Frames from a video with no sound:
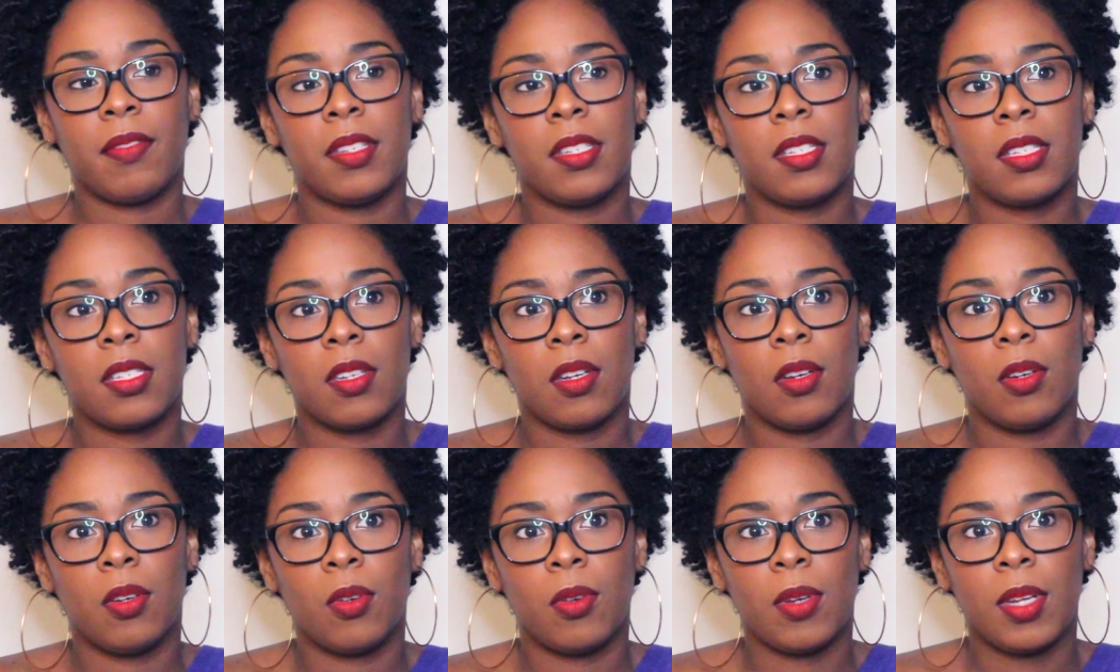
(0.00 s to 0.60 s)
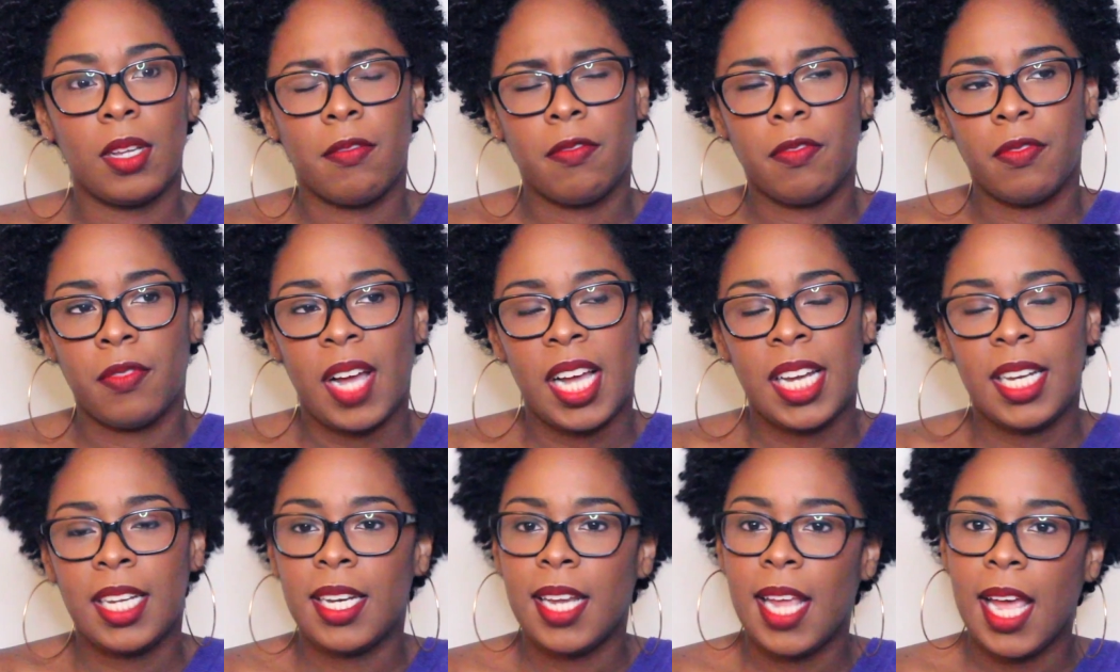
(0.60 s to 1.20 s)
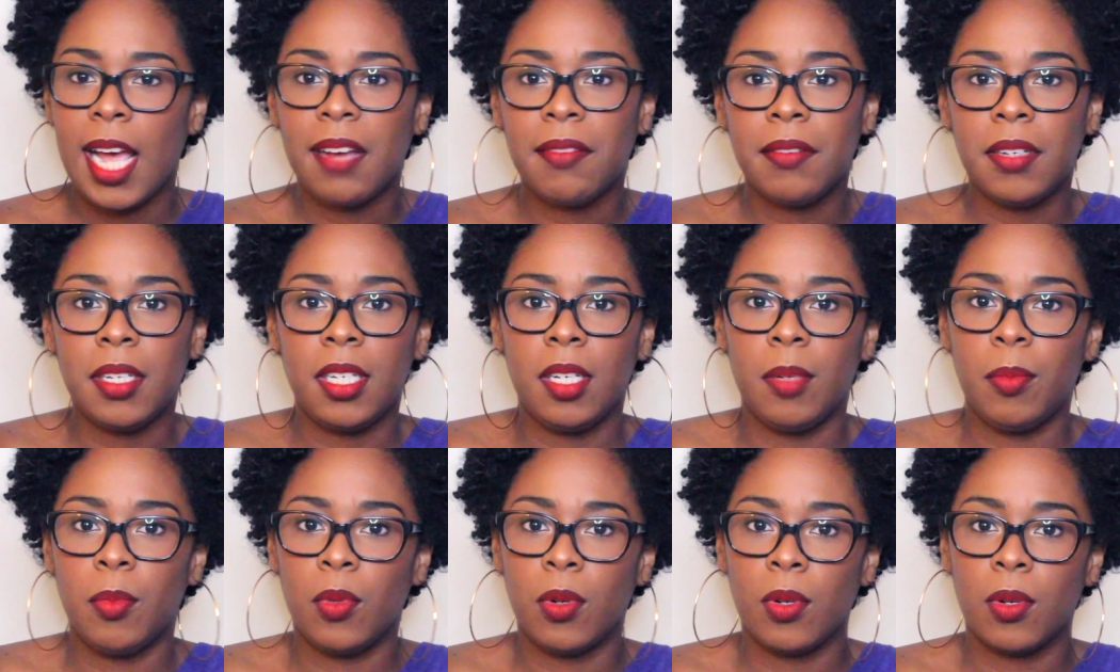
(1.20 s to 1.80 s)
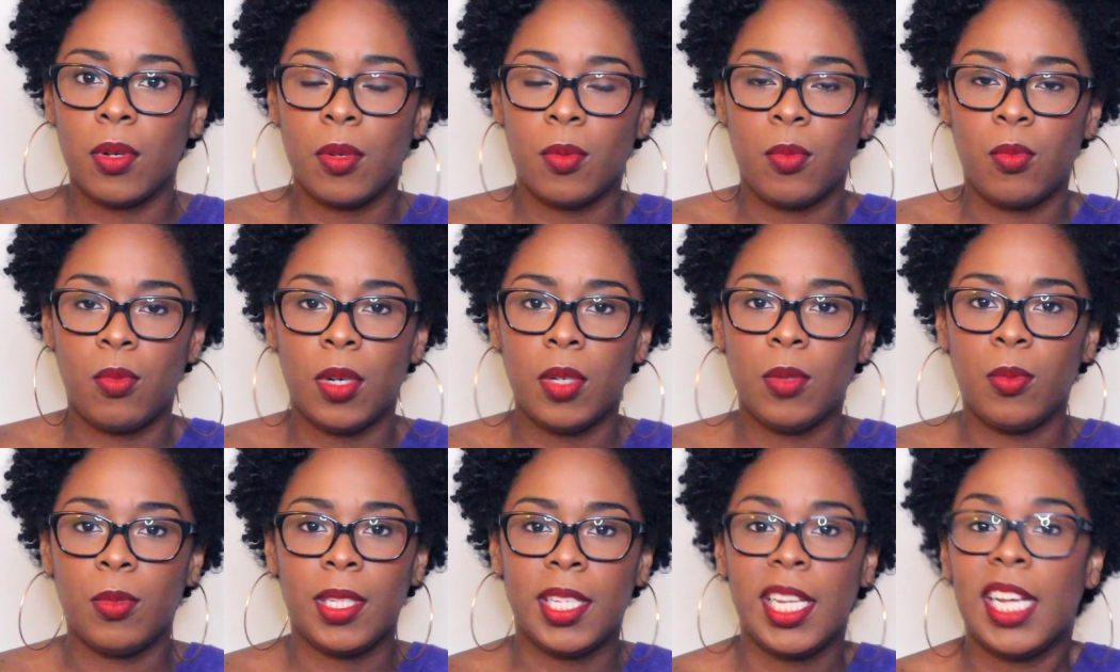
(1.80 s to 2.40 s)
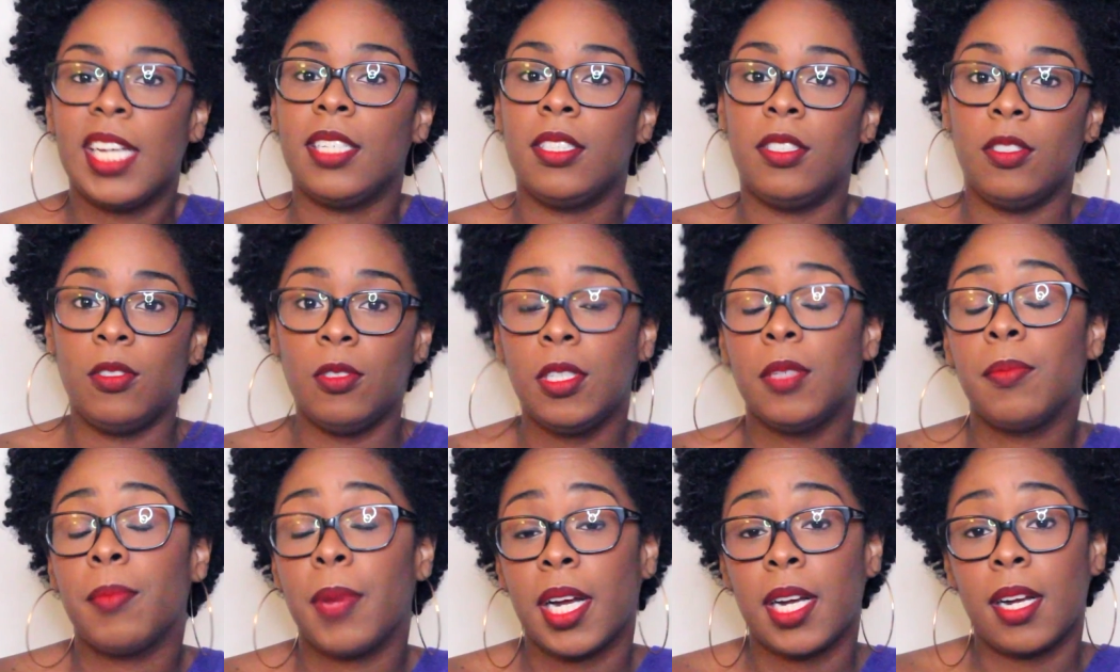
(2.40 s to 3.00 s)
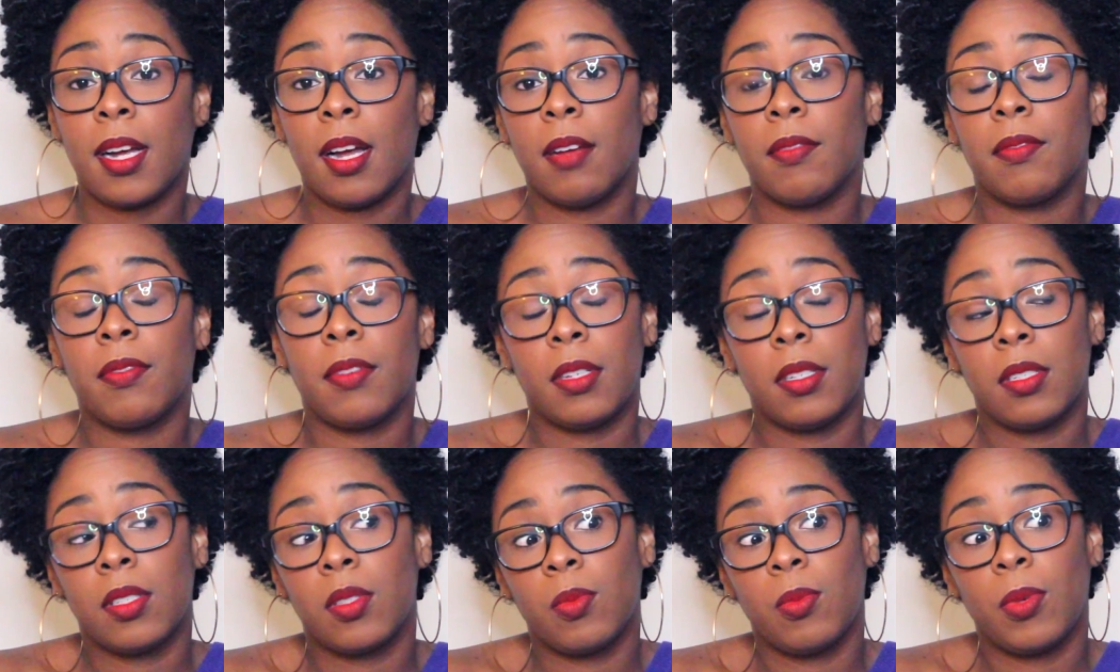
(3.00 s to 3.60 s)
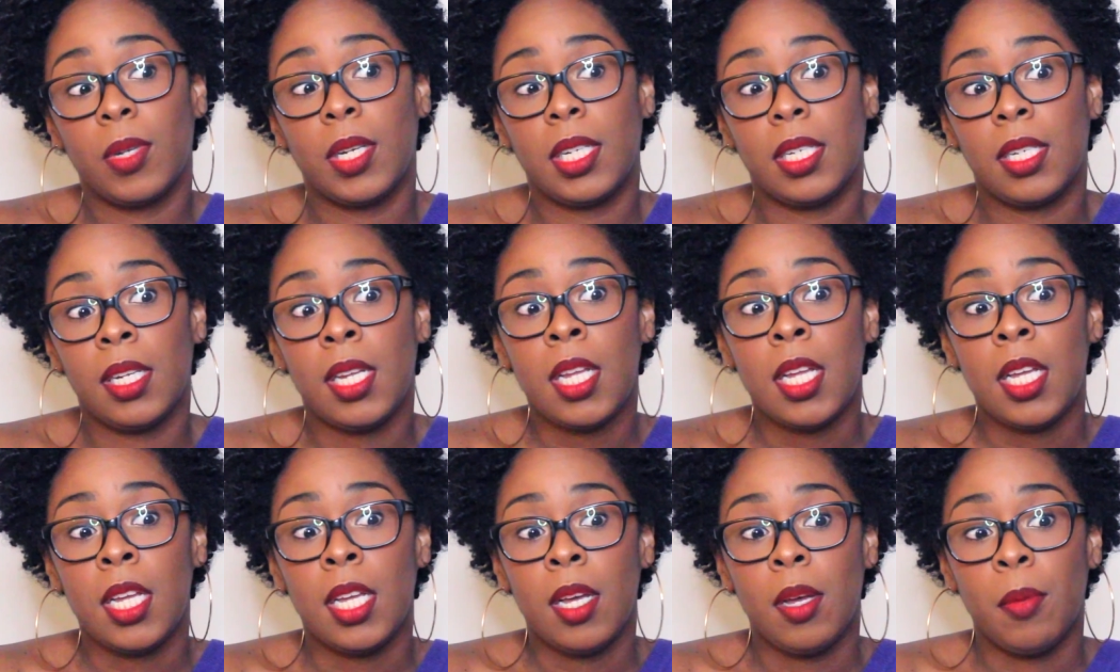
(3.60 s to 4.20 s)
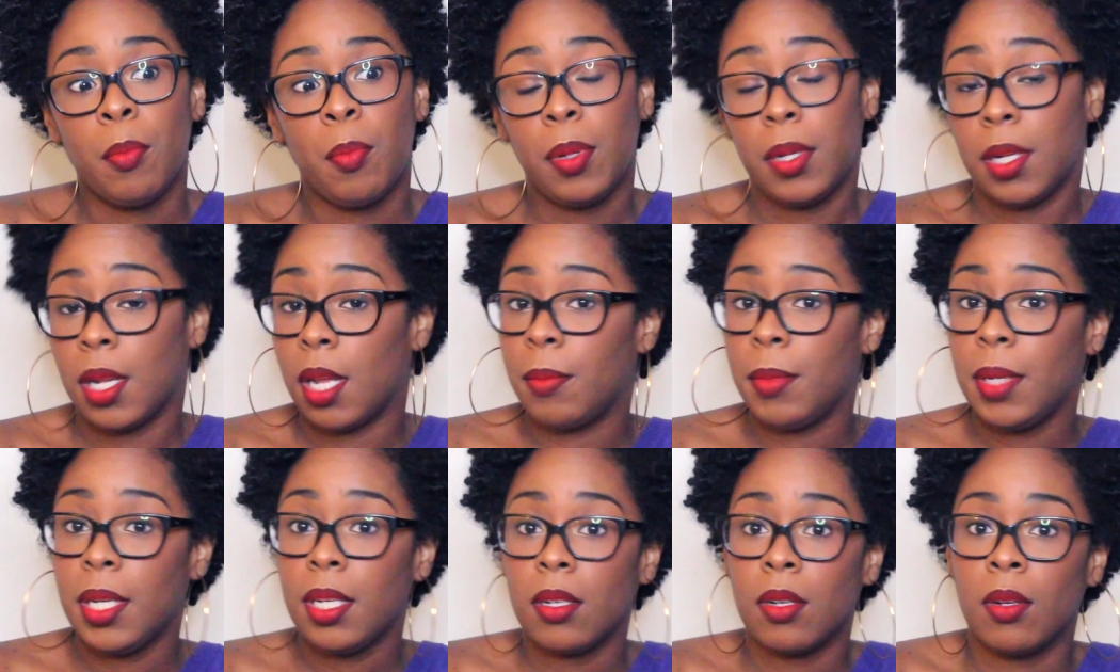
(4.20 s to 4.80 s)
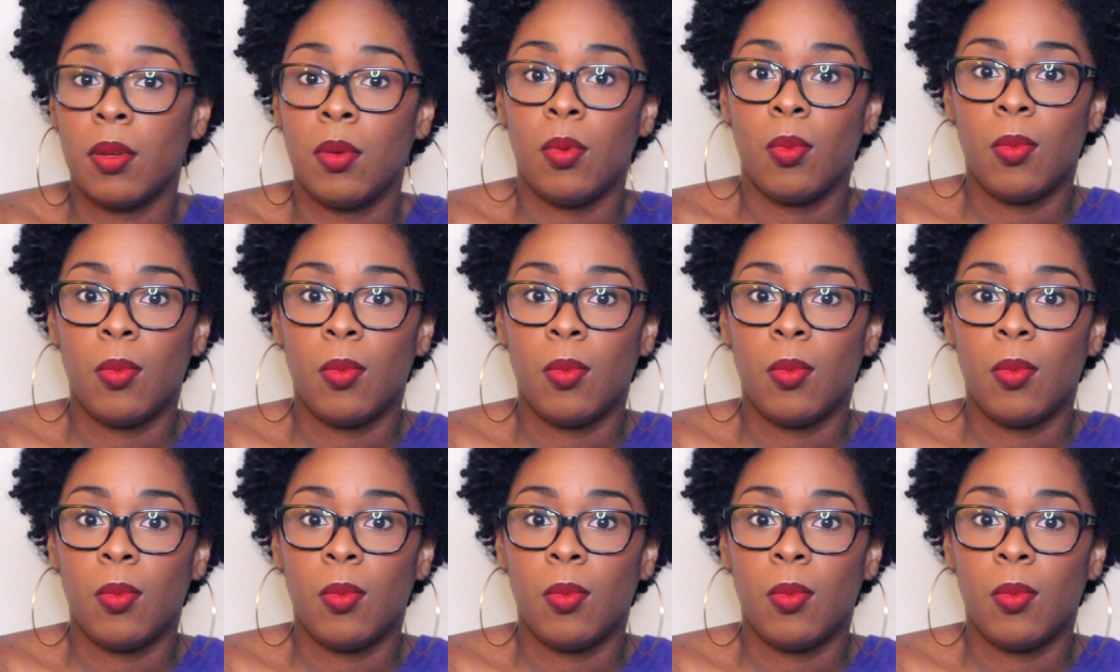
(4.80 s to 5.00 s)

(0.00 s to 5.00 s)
And so if I didn't have it anymore, what would that do to my confidence? Would it plummet?